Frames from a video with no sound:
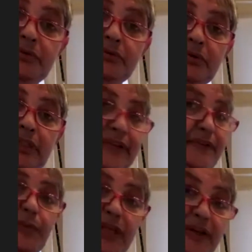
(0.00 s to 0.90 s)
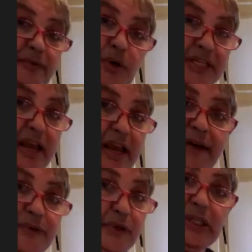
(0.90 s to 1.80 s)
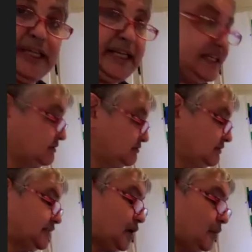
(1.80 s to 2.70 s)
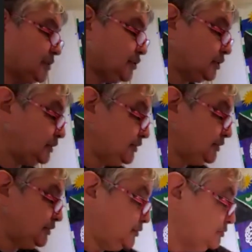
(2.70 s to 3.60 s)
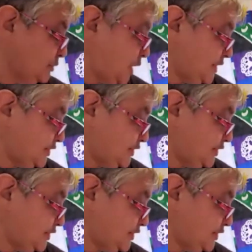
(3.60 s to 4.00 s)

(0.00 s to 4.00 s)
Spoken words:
even after you clean it. It's always your glue brush.